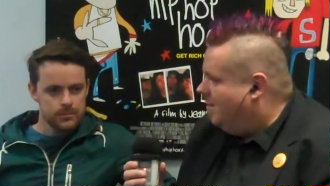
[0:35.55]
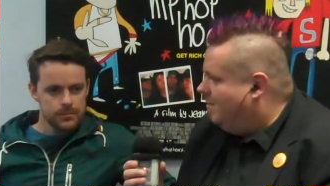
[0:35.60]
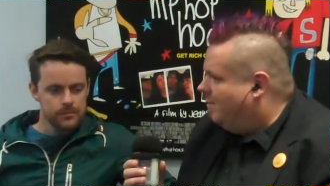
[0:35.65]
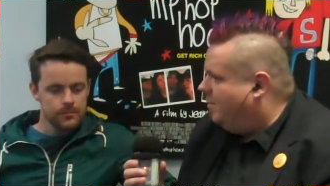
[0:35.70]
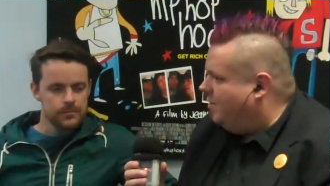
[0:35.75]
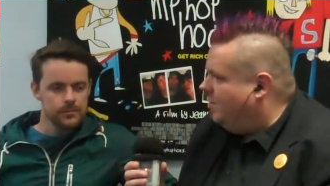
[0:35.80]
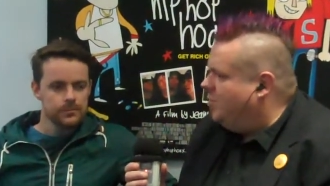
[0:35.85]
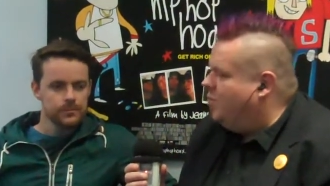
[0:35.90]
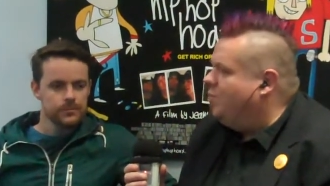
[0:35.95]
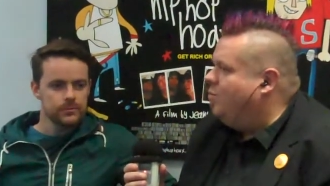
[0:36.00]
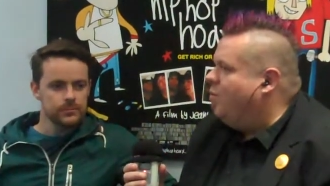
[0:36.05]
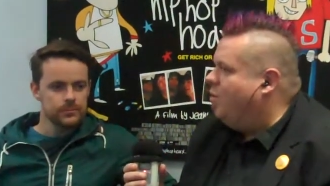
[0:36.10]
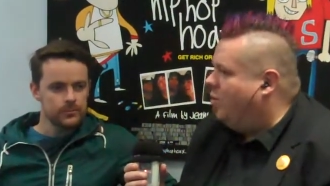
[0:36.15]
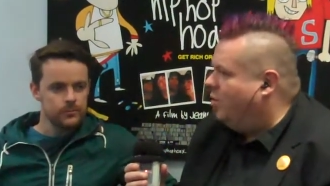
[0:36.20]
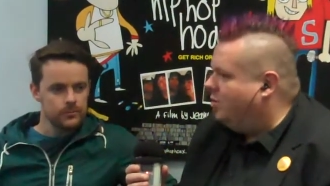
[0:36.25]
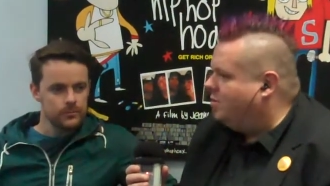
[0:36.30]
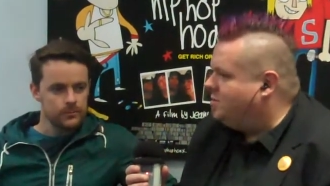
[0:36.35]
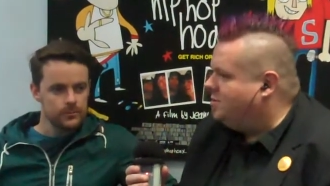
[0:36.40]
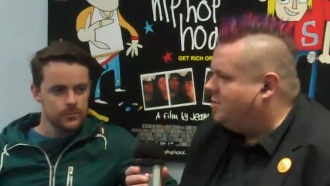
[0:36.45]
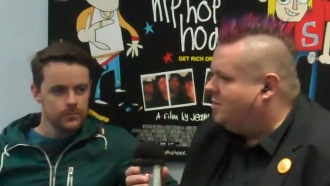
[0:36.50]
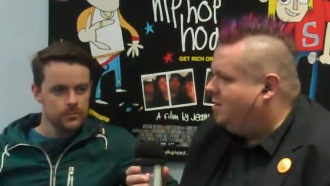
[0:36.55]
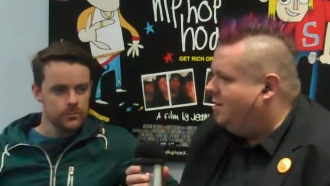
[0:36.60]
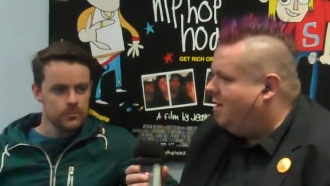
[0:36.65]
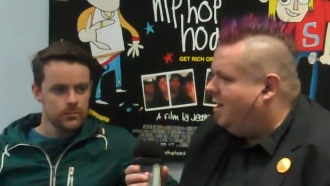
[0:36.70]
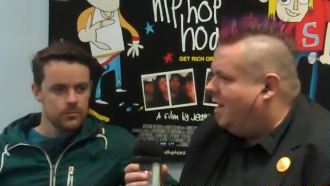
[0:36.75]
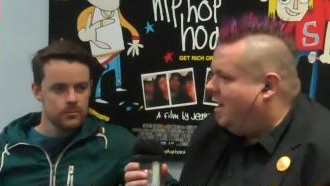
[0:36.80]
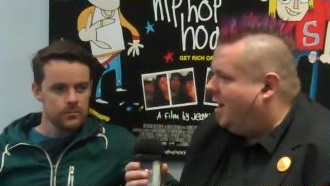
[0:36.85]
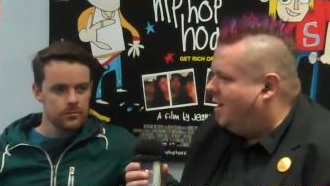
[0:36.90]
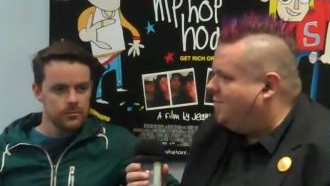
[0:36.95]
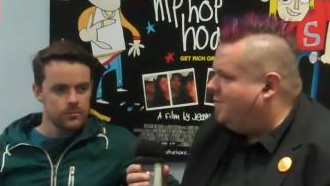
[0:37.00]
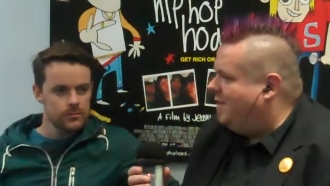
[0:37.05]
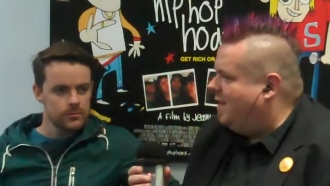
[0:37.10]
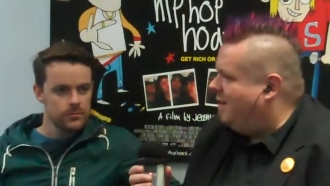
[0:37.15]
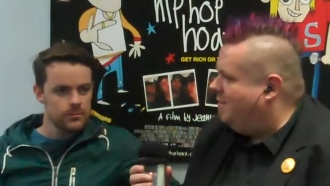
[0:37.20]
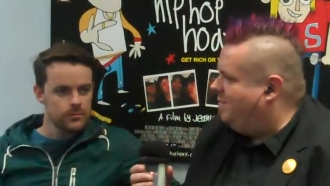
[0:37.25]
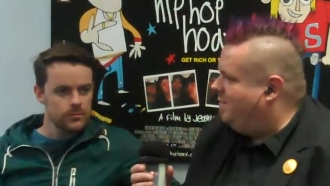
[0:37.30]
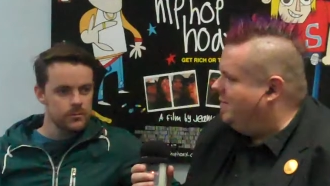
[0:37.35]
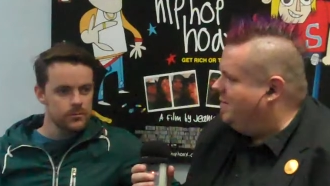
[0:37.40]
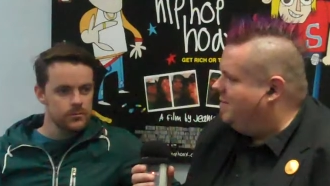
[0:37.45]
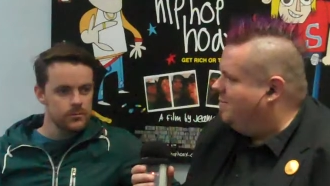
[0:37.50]
Speaker 1: But you know what? Had
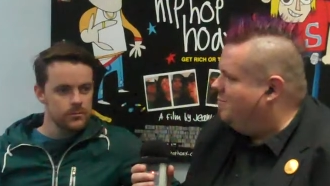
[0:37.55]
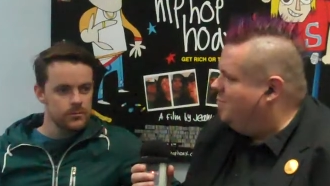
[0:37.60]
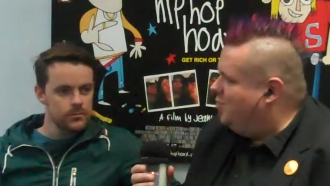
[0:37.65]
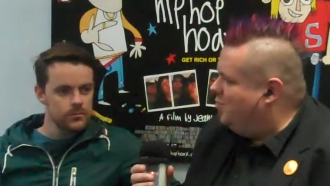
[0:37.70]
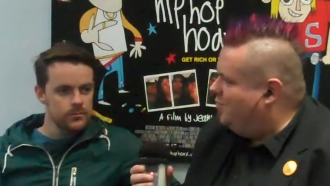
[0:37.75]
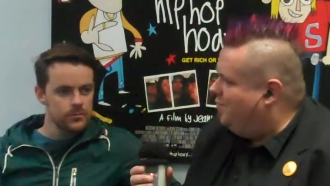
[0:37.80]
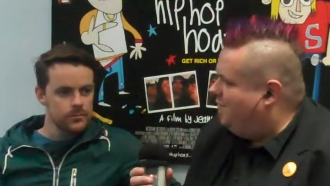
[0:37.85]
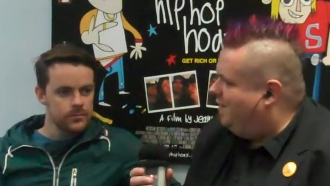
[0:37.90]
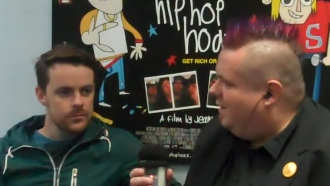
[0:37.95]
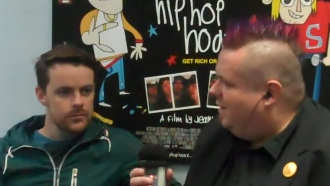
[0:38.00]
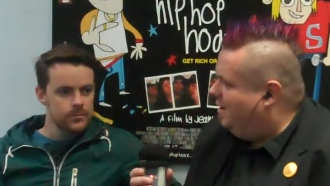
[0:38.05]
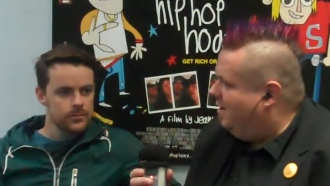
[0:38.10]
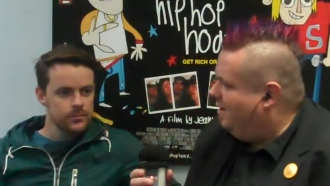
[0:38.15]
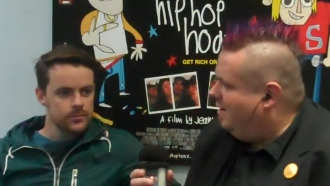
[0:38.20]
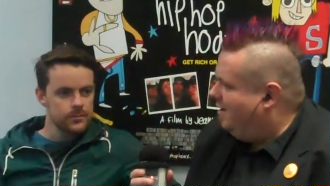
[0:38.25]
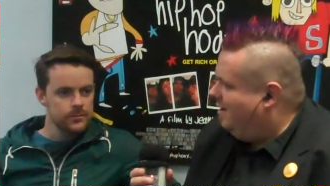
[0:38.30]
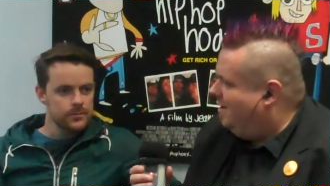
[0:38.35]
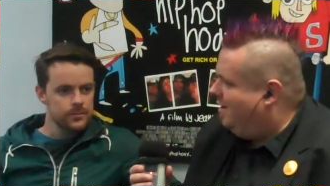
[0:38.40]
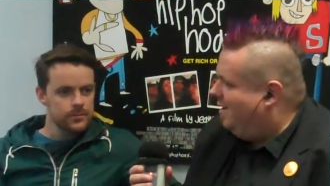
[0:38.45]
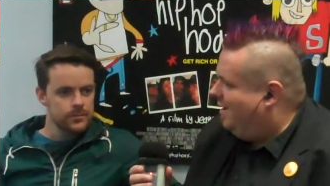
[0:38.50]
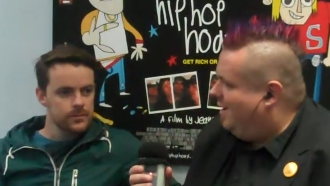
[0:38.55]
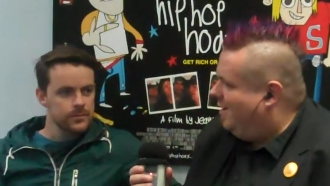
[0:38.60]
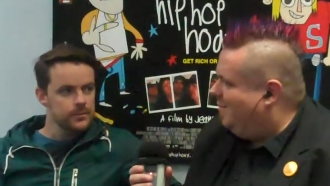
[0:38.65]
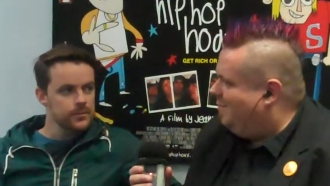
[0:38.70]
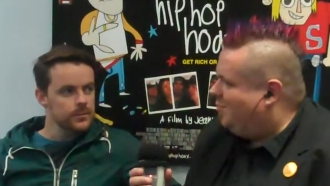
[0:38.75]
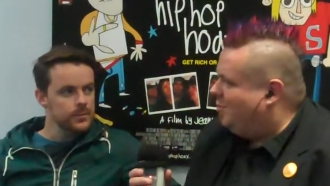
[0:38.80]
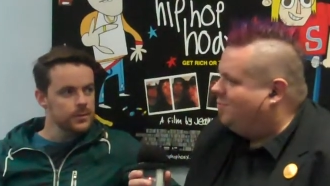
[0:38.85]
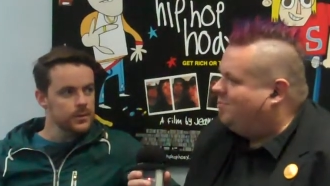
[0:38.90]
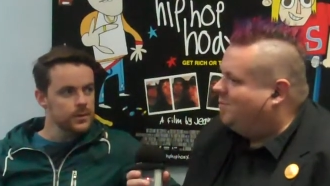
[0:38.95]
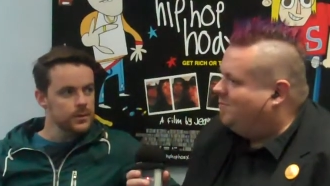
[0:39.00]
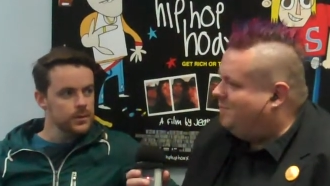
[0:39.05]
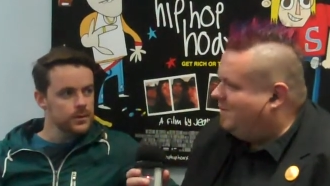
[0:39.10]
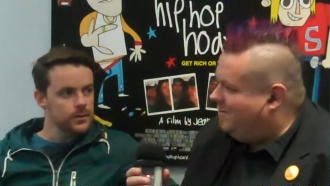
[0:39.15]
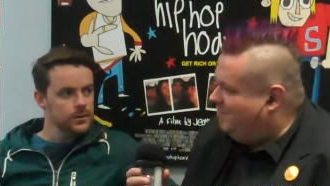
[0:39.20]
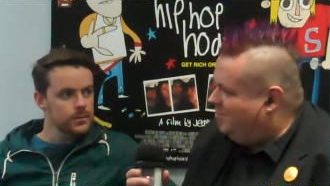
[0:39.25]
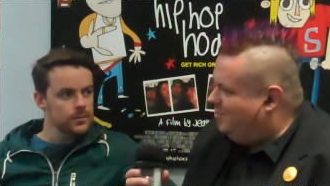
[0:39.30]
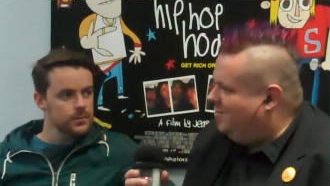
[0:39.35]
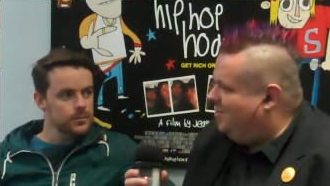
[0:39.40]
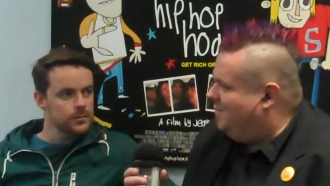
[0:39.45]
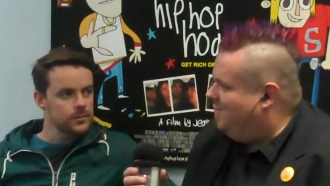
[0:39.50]
that been a movie, it probably
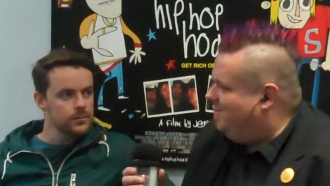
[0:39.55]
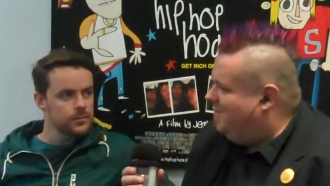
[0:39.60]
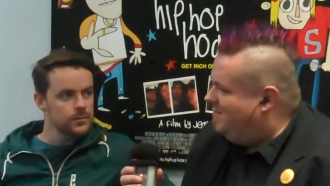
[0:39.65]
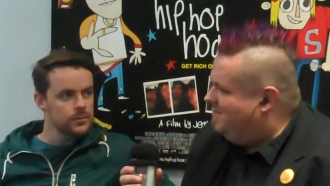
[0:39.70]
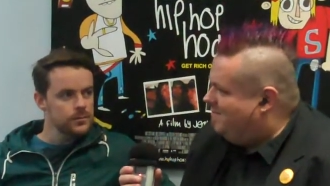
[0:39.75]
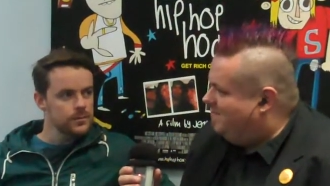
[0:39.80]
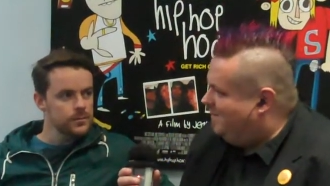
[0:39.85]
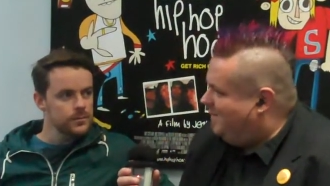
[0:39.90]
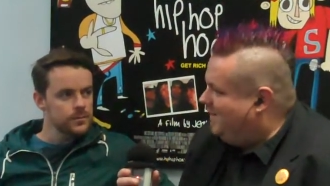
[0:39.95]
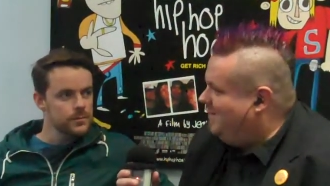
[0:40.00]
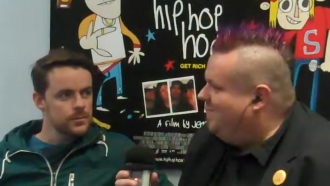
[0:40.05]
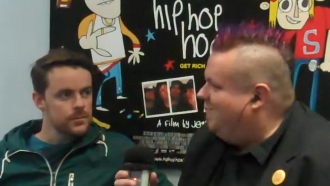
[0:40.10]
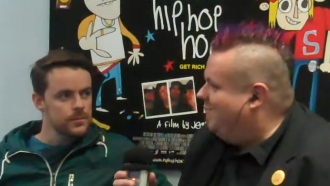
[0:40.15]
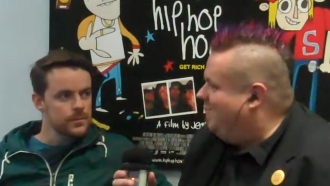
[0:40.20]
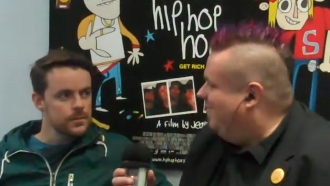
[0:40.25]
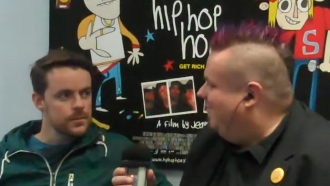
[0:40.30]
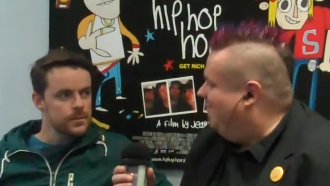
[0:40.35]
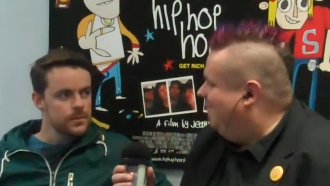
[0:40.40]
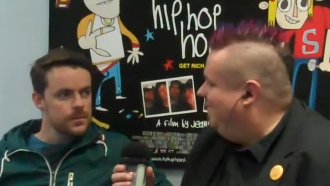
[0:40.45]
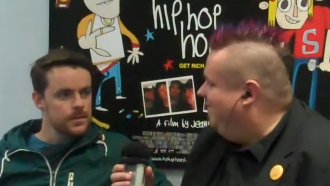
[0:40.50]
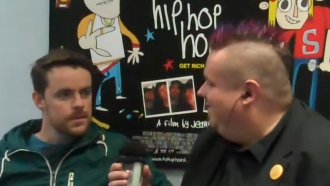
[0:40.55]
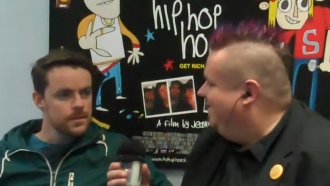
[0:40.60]
wouldn't have been believable.